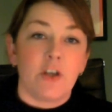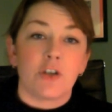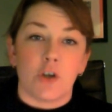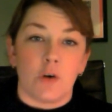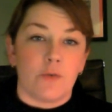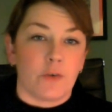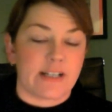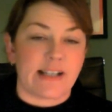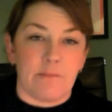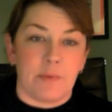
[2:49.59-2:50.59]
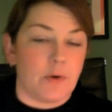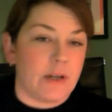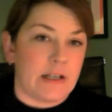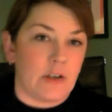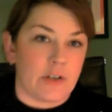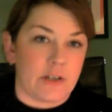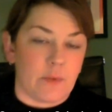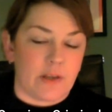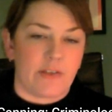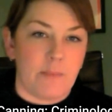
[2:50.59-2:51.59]
So, for example, including
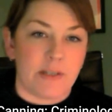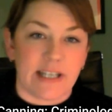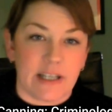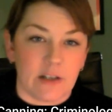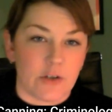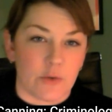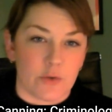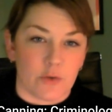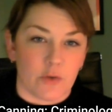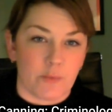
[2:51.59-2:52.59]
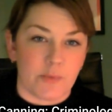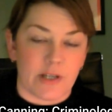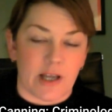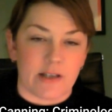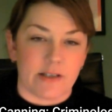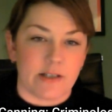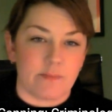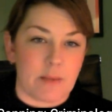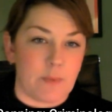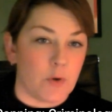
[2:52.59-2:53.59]
with particular social groups and
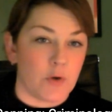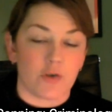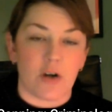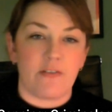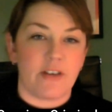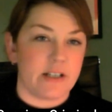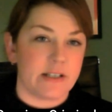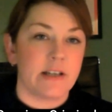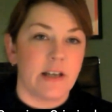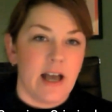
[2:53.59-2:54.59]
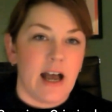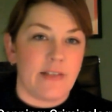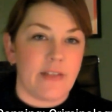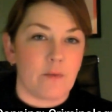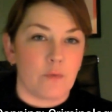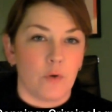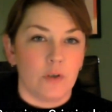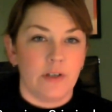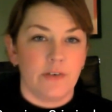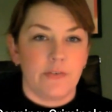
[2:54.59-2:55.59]
people who are trafficked, and that
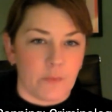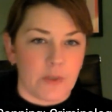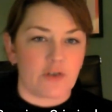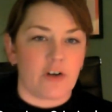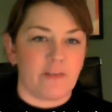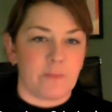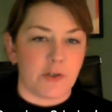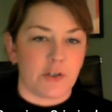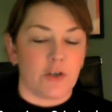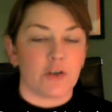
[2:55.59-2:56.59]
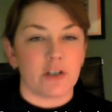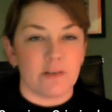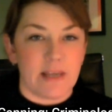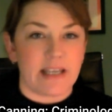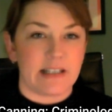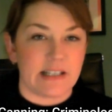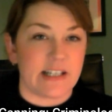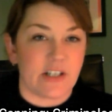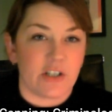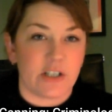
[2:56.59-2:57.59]
role of witchcraft persecution and making
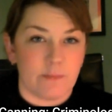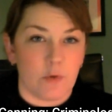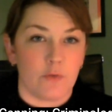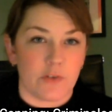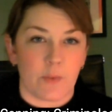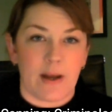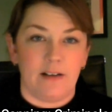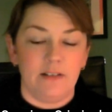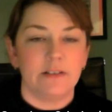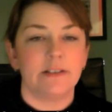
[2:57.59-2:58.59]
decisions to move as well.